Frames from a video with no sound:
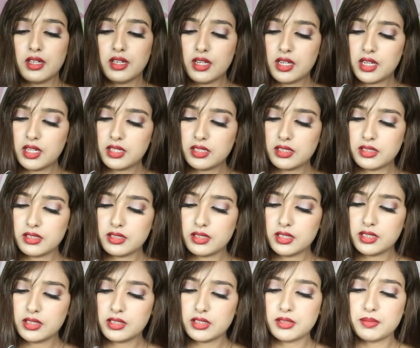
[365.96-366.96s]
and
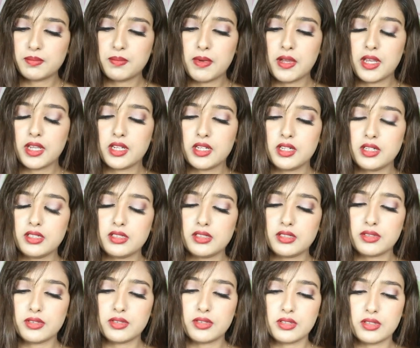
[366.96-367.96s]
in this packet
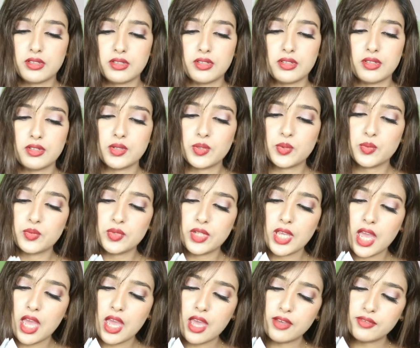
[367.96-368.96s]
we
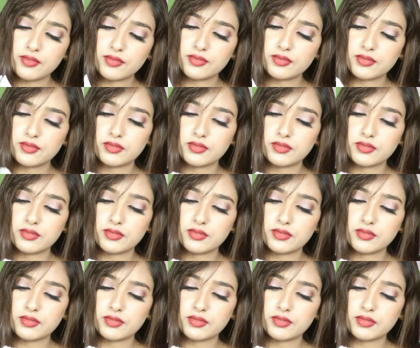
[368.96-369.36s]
have